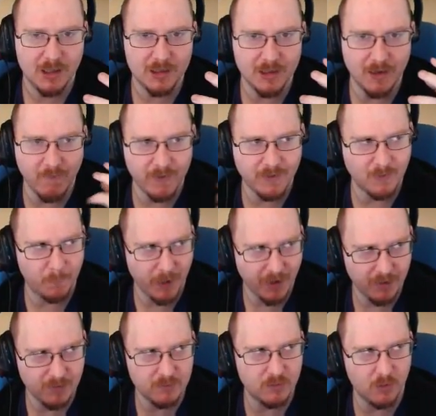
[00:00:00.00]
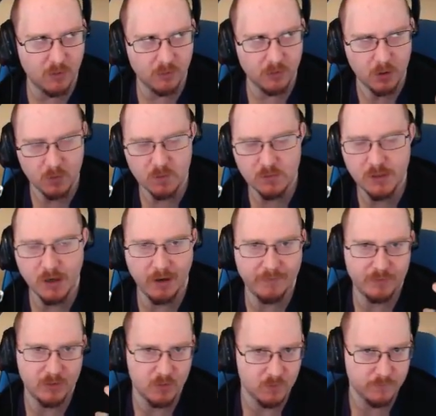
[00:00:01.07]
Now, it depends on who
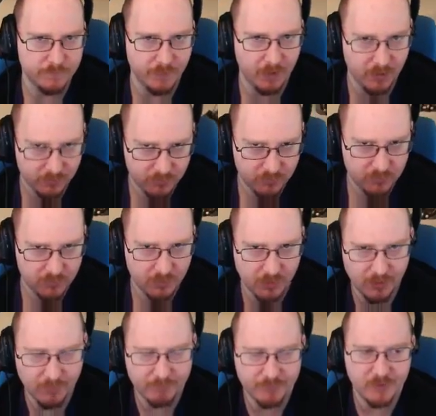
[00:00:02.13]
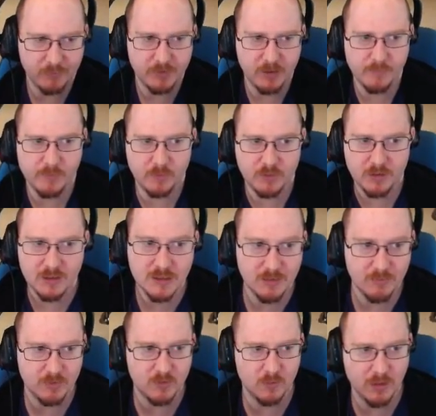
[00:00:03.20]
dives who first. Sometimes you'll see
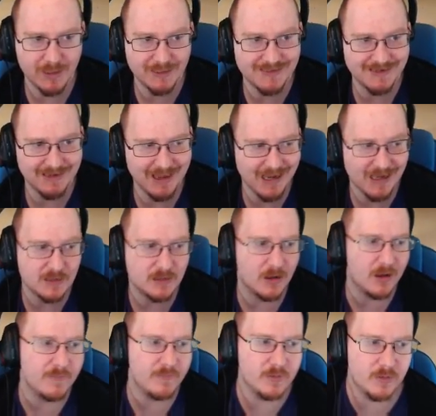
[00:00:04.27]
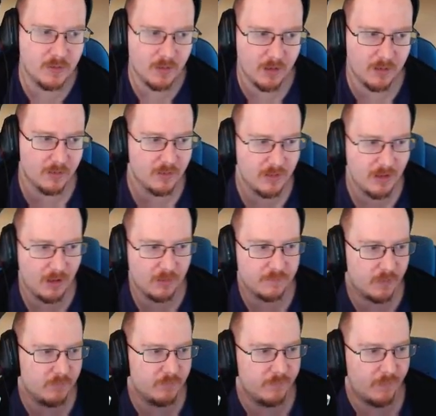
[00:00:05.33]
teams do like a delayed dive, which is honestly, I
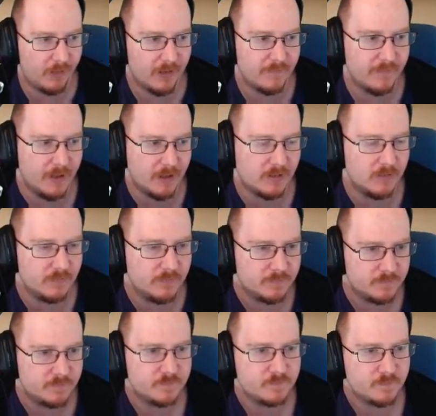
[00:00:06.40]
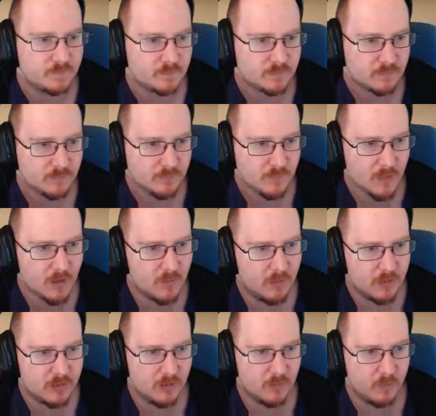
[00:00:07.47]
find very effective.
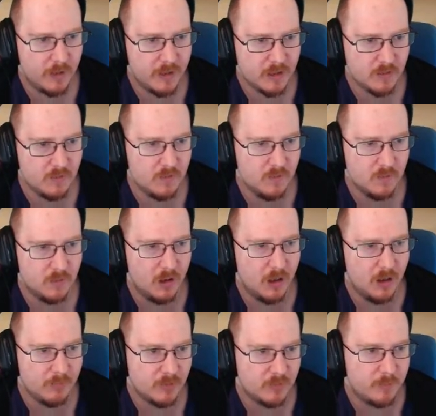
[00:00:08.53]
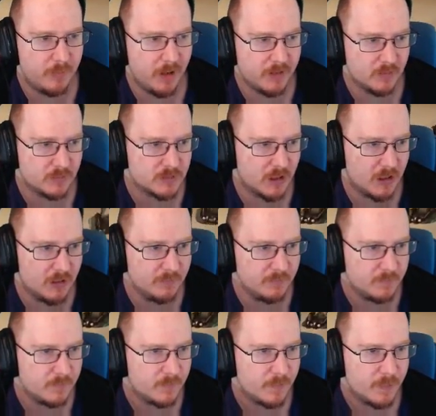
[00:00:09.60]
Which is where you just bide your time.
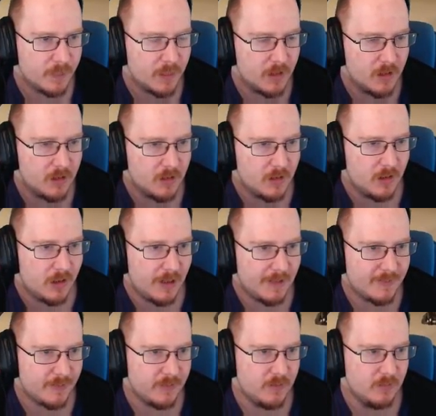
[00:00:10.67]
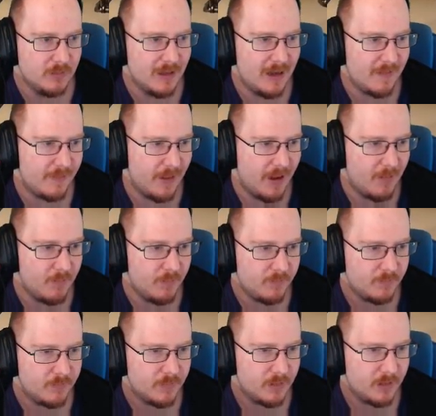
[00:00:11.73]
And so you let them
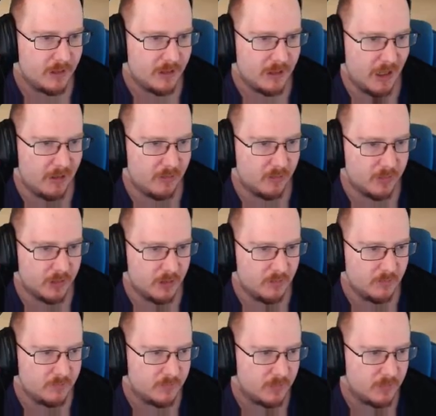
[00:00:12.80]
engage on you.